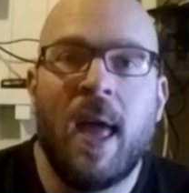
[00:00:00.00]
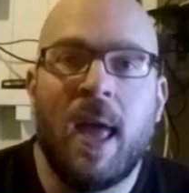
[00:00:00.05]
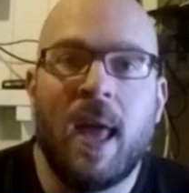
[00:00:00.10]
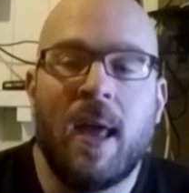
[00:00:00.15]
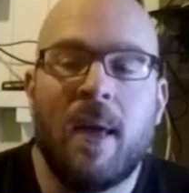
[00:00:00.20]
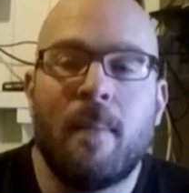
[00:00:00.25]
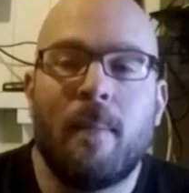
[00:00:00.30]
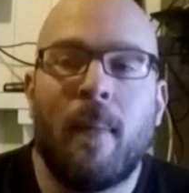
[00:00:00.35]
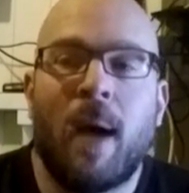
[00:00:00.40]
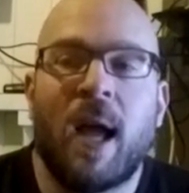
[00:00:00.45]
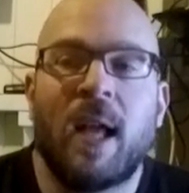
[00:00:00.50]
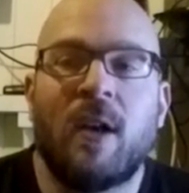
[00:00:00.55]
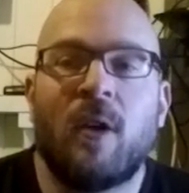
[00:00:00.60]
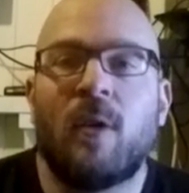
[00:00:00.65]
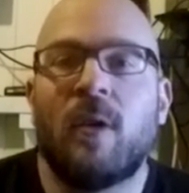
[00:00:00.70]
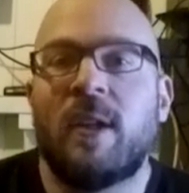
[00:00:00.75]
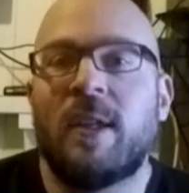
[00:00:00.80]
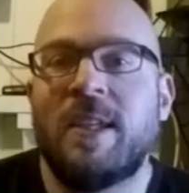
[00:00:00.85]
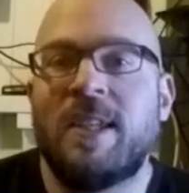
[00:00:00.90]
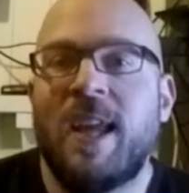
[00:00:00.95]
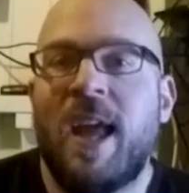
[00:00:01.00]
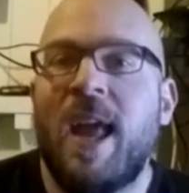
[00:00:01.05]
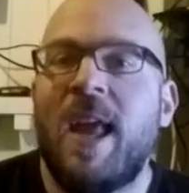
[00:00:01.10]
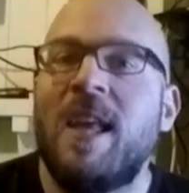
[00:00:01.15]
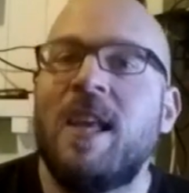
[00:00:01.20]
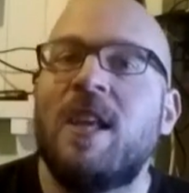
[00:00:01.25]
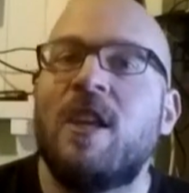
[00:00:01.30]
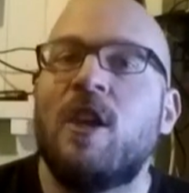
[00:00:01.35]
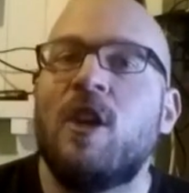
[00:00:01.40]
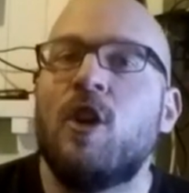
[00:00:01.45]
It might only
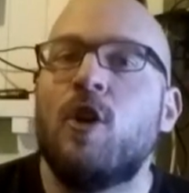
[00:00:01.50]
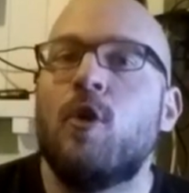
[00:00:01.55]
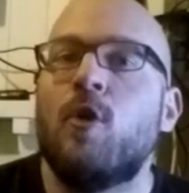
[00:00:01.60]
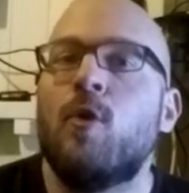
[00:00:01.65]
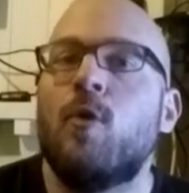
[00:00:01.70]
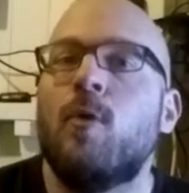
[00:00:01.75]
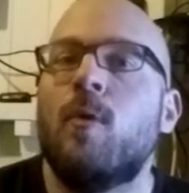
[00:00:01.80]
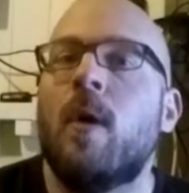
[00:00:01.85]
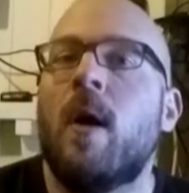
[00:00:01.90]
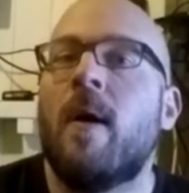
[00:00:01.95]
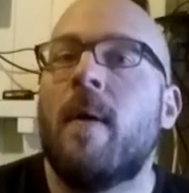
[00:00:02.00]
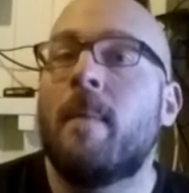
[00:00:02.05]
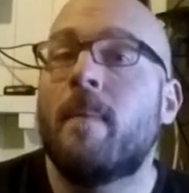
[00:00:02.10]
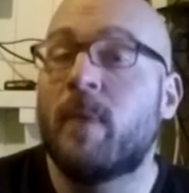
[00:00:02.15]
take you